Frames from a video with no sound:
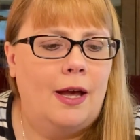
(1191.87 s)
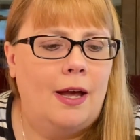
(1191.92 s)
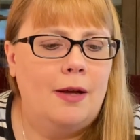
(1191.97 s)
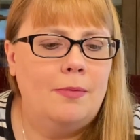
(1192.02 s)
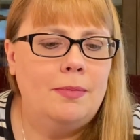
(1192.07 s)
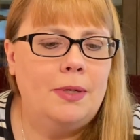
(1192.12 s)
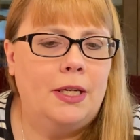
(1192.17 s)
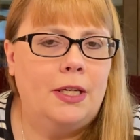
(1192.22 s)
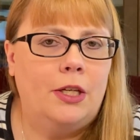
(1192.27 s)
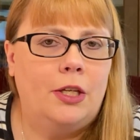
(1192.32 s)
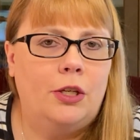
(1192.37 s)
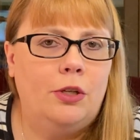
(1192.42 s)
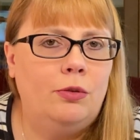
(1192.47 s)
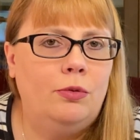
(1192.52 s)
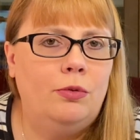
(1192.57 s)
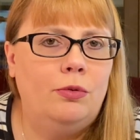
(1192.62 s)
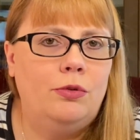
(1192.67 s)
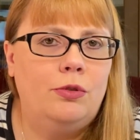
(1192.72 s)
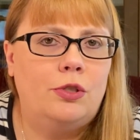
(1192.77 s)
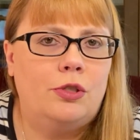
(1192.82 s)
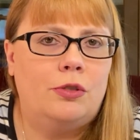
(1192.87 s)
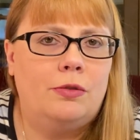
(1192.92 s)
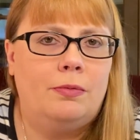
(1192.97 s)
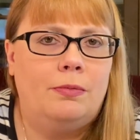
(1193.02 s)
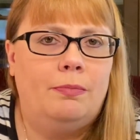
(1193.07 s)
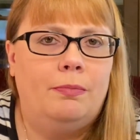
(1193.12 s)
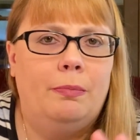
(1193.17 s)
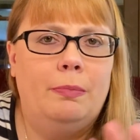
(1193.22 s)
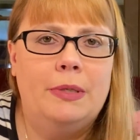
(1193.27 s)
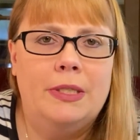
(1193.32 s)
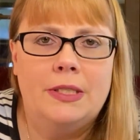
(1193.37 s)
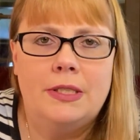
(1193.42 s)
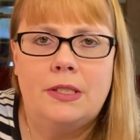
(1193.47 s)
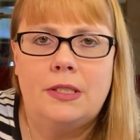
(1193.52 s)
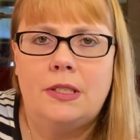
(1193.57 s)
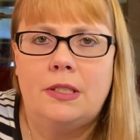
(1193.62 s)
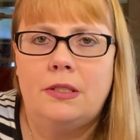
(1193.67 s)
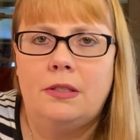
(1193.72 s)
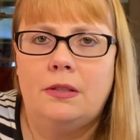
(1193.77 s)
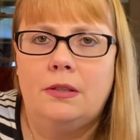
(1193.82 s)
I'm not a huge
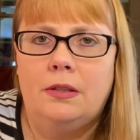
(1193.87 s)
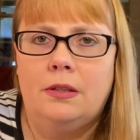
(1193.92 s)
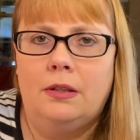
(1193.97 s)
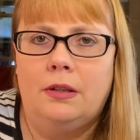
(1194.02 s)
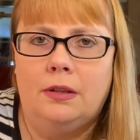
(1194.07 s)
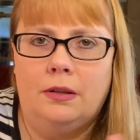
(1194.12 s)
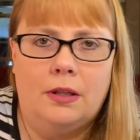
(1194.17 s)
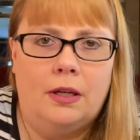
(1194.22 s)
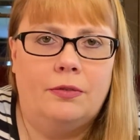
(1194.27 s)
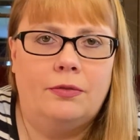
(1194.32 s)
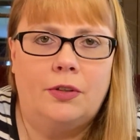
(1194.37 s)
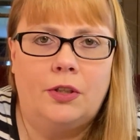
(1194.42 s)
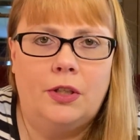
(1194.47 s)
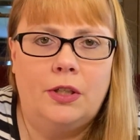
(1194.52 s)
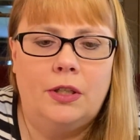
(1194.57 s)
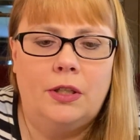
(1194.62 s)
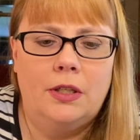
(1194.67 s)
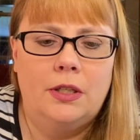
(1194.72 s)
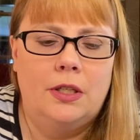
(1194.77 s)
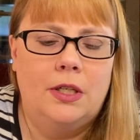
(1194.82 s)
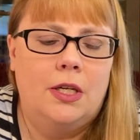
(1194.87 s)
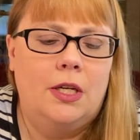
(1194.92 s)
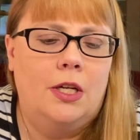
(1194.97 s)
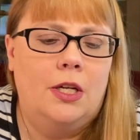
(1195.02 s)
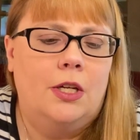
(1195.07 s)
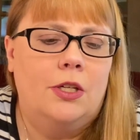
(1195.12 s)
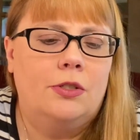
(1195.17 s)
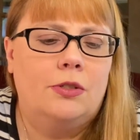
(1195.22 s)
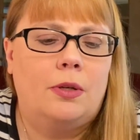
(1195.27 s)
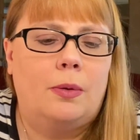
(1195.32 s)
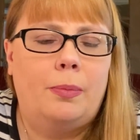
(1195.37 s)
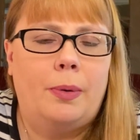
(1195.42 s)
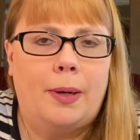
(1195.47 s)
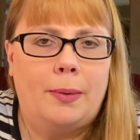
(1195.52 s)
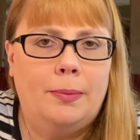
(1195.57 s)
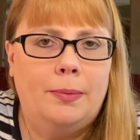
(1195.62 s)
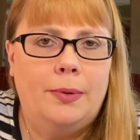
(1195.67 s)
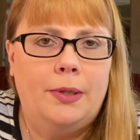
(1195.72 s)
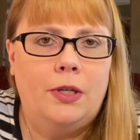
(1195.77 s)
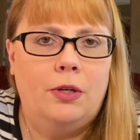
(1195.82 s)
mint lover, So I
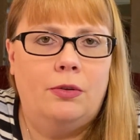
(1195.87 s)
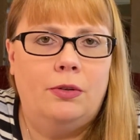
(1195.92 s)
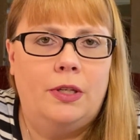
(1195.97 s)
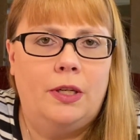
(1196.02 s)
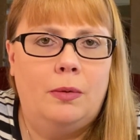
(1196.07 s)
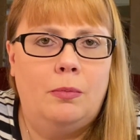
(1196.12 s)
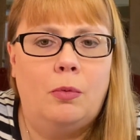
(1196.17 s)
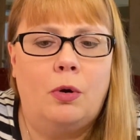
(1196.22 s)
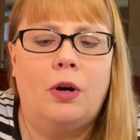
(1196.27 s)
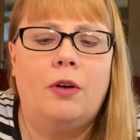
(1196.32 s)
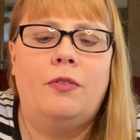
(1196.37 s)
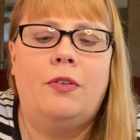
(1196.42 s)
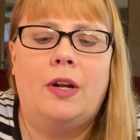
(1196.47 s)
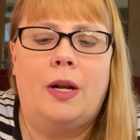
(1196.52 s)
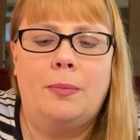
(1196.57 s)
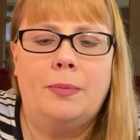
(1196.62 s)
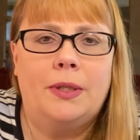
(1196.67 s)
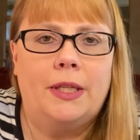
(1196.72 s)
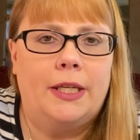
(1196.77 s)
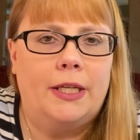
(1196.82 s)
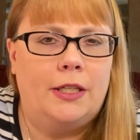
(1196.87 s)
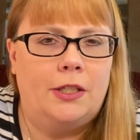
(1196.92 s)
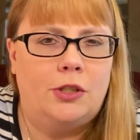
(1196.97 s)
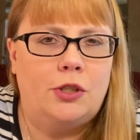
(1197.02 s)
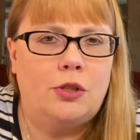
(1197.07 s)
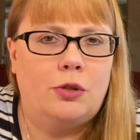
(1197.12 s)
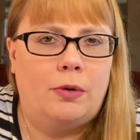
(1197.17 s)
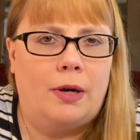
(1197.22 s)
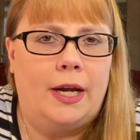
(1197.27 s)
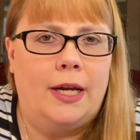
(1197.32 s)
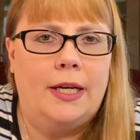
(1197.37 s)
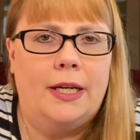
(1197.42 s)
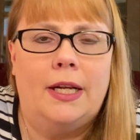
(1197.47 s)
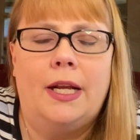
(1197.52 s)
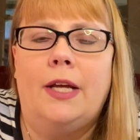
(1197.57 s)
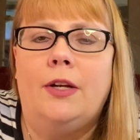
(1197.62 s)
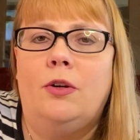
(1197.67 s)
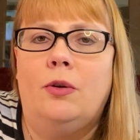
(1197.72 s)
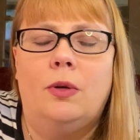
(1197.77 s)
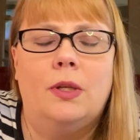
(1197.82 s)
probably don't need more of it. I'm glad I tried
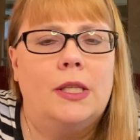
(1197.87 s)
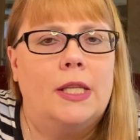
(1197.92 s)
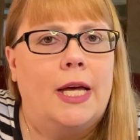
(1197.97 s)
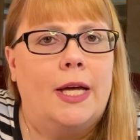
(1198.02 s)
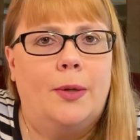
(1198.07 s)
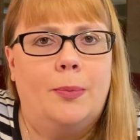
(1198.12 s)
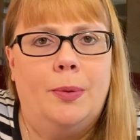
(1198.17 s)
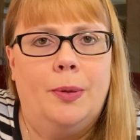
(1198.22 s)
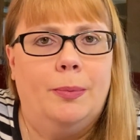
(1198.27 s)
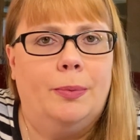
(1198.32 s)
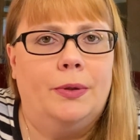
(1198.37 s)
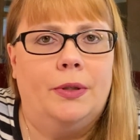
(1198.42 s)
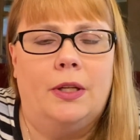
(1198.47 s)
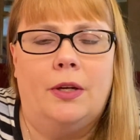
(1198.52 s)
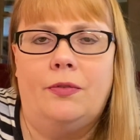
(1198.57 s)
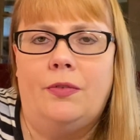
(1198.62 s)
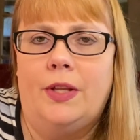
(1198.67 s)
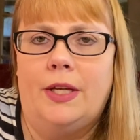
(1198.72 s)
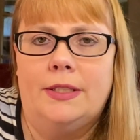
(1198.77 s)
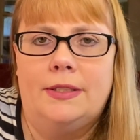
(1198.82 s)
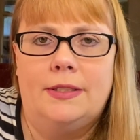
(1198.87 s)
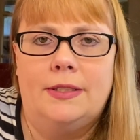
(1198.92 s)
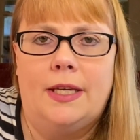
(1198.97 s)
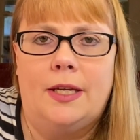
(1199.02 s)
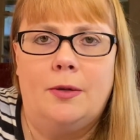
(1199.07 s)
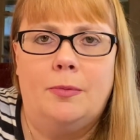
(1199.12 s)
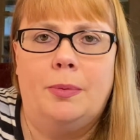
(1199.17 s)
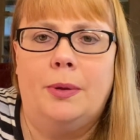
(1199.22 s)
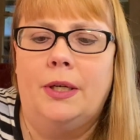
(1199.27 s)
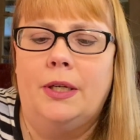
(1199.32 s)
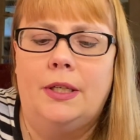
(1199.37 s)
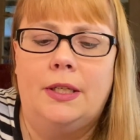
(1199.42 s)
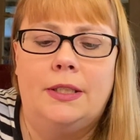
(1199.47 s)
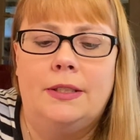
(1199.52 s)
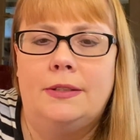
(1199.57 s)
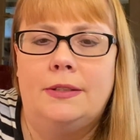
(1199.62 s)
it. I know a lot of people love that scent, but